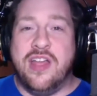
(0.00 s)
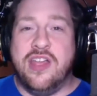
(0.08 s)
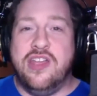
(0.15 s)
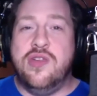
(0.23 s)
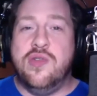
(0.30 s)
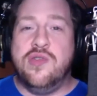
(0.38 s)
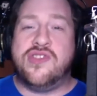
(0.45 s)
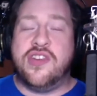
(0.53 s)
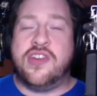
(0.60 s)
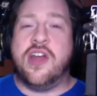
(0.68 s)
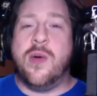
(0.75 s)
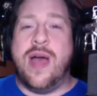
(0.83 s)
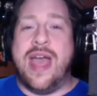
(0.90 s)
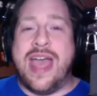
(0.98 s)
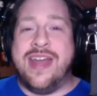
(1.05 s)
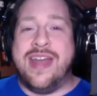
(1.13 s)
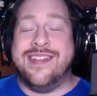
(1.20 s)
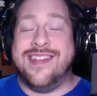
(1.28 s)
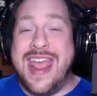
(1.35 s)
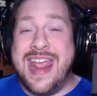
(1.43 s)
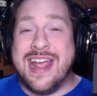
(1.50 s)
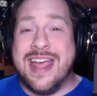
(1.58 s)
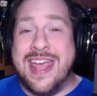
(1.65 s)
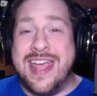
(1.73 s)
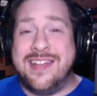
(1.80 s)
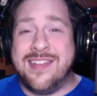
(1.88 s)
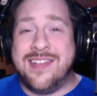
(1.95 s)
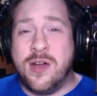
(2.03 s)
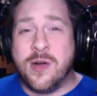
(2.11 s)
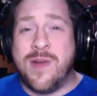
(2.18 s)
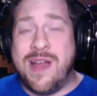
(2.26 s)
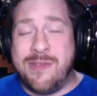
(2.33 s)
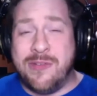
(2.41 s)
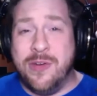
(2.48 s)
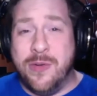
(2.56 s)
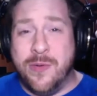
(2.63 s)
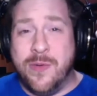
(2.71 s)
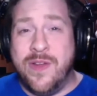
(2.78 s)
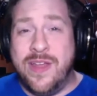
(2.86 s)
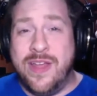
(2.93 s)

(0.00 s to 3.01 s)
you should go ahead and take a hit to your revenue